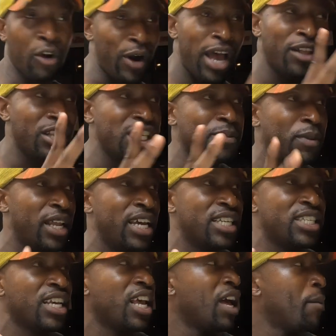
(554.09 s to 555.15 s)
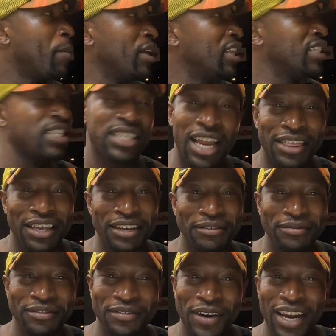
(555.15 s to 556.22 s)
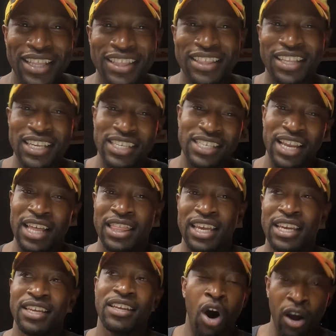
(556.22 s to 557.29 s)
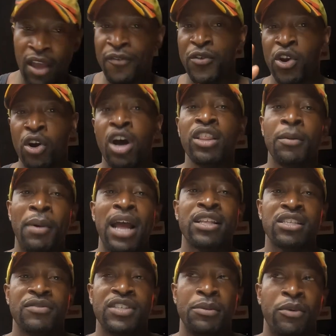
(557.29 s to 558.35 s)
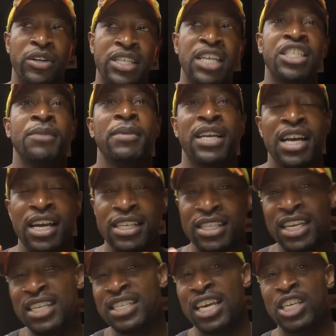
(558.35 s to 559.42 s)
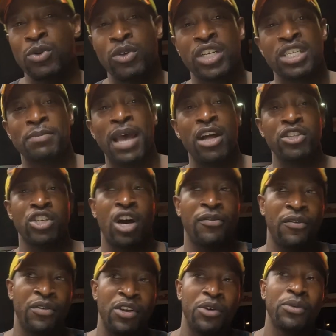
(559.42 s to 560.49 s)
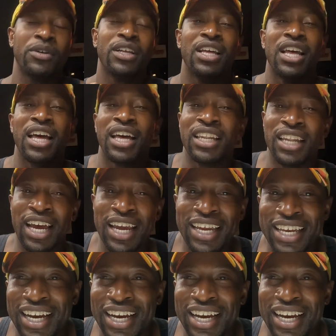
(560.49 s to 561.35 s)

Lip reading: around this place, but this is nothing, right? This is nothing if you're on the practice of semen retention, because these things will just bounce off of you like